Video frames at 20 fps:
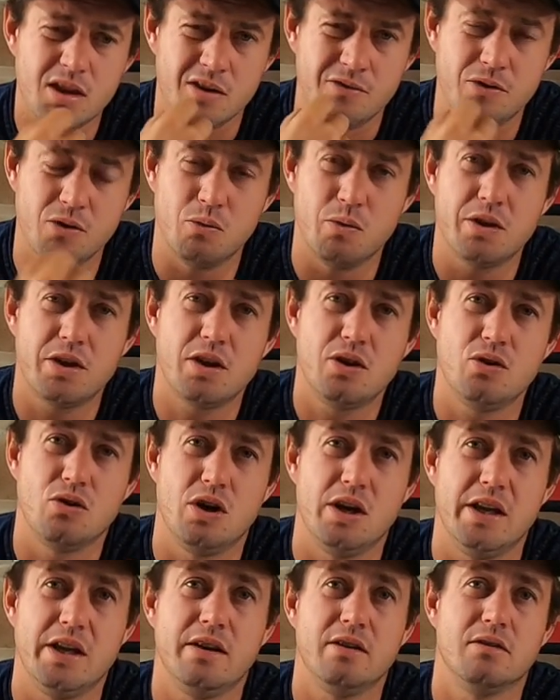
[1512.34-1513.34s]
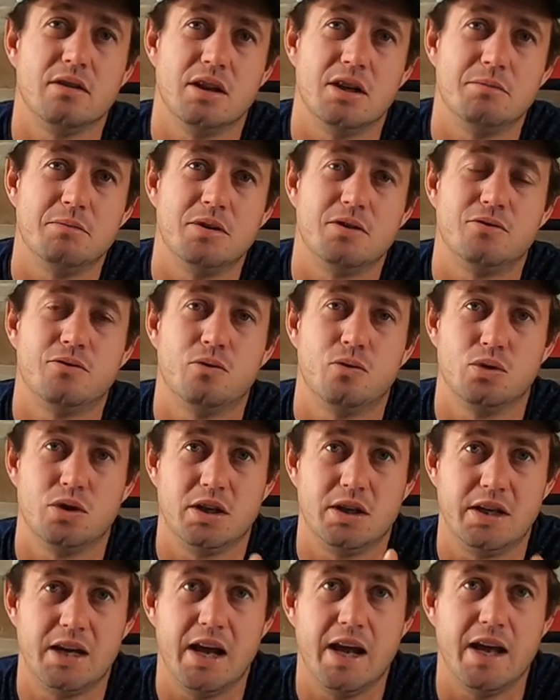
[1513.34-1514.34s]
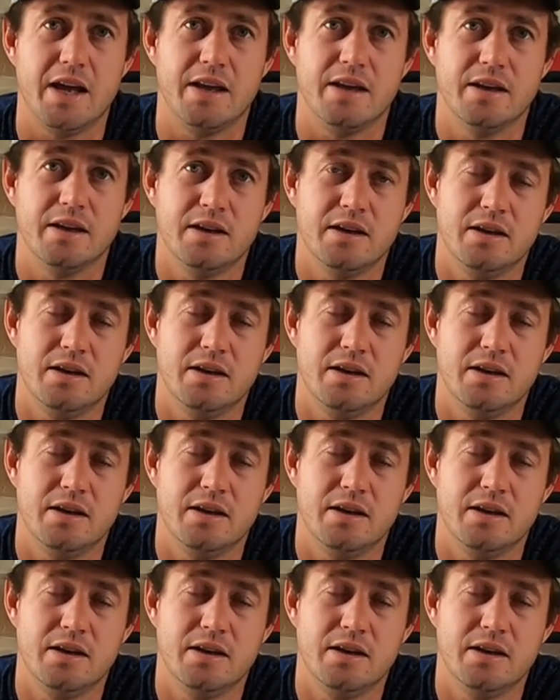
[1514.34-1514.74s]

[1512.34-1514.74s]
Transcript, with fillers: if you're within your legal limit for the day,